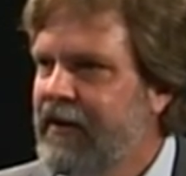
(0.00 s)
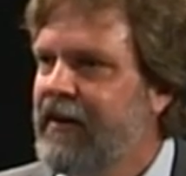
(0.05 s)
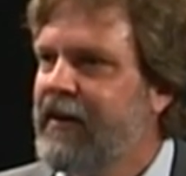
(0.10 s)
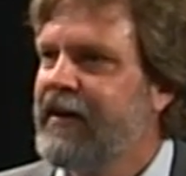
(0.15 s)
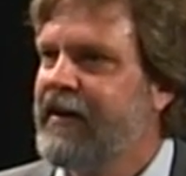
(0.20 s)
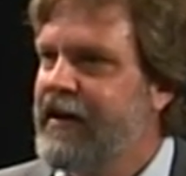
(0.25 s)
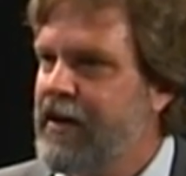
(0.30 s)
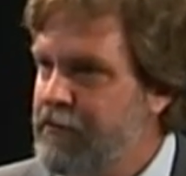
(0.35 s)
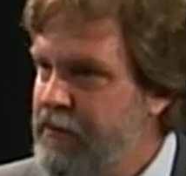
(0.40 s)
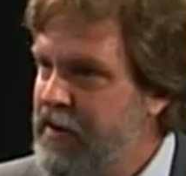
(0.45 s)

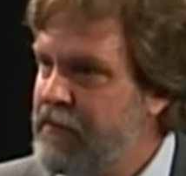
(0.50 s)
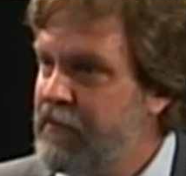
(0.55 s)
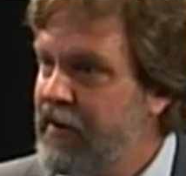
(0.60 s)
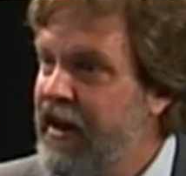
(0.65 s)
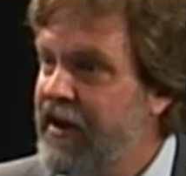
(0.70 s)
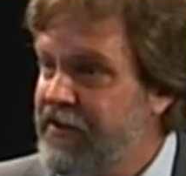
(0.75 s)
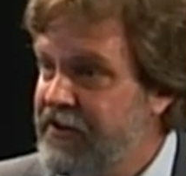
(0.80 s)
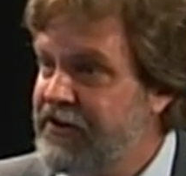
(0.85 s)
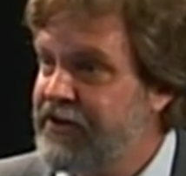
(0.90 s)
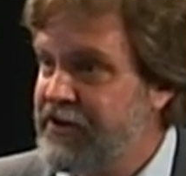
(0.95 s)
get people out of
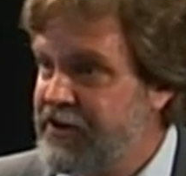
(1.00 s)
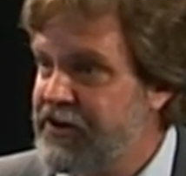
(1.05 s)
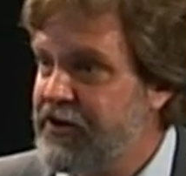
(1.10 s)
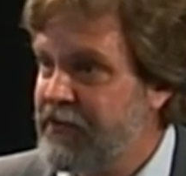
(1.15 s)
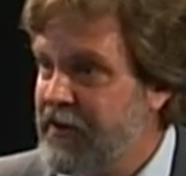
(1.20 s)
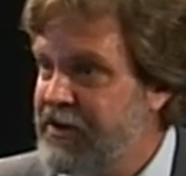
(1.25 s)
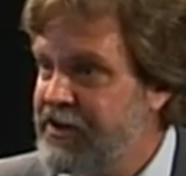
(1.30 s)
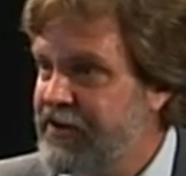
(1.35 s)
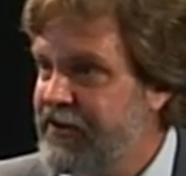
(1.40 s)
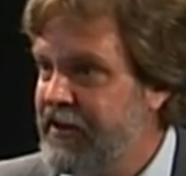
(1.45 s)
the
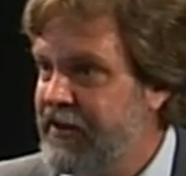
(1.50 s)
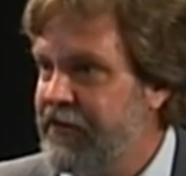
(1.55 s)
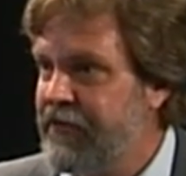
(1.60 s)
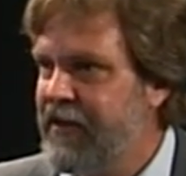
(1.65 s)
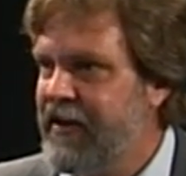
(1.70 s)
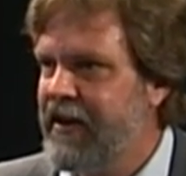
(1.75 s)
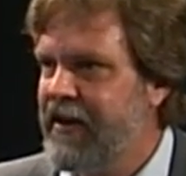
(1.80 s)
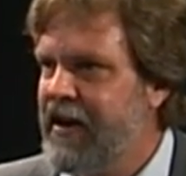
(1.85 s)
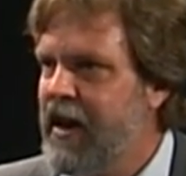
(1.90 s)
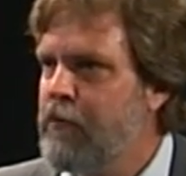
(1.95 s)
situation that they're in
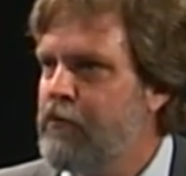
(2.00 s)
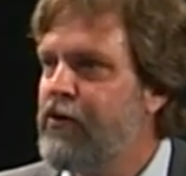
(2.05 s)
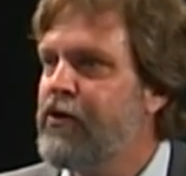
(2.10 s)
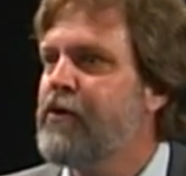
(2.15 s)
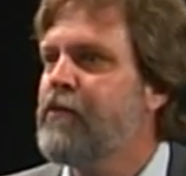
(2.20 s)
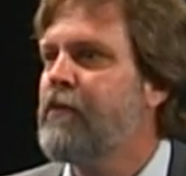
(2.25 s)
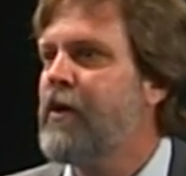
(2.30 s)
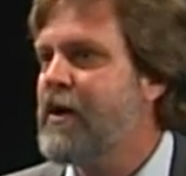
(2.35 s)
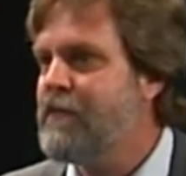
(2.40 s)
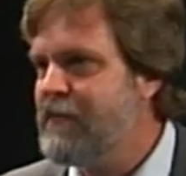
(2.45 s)
and not put them
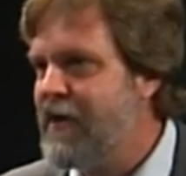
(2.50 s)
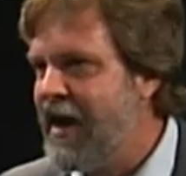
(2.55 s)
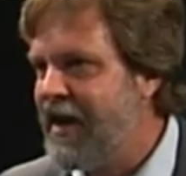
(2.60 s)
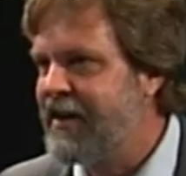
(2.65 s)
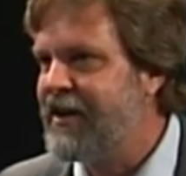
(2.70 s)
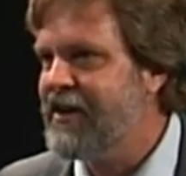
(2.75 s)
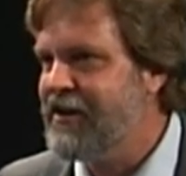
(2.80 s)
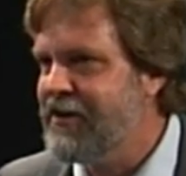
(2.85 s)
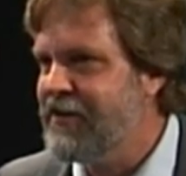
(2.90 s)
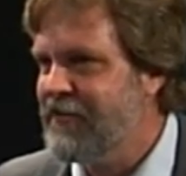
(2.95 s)
right back
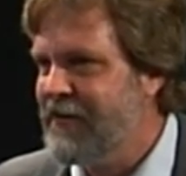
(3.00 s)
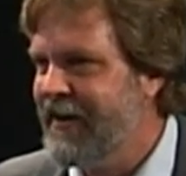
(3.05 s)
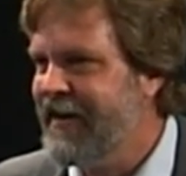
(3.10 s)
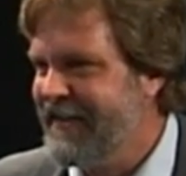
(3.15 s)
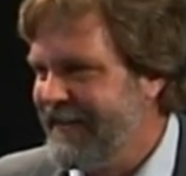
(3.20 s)
into it.